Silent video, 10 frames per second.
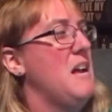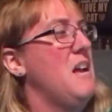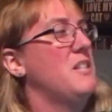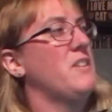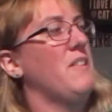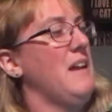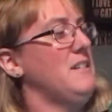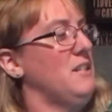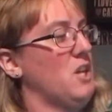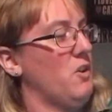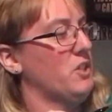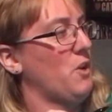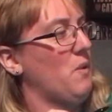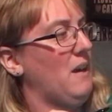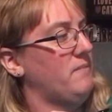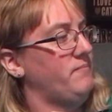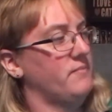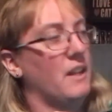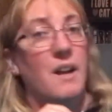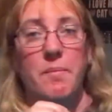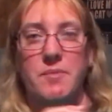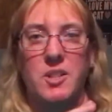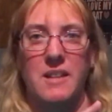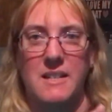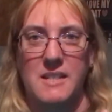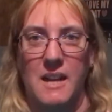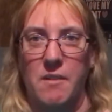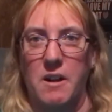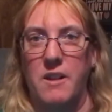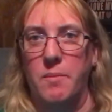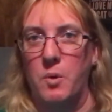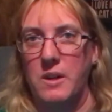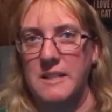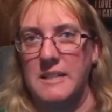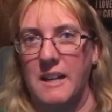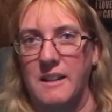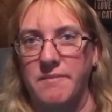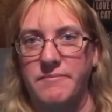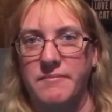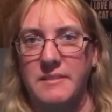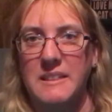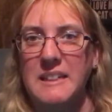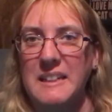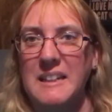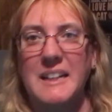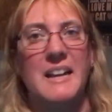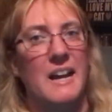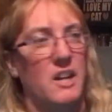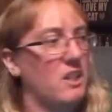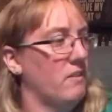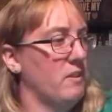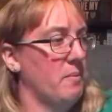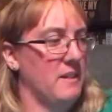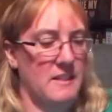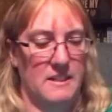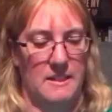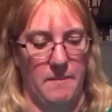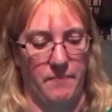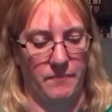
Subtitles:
So that didn't go so well. So that's kind of where the board is kind of all over the place this time.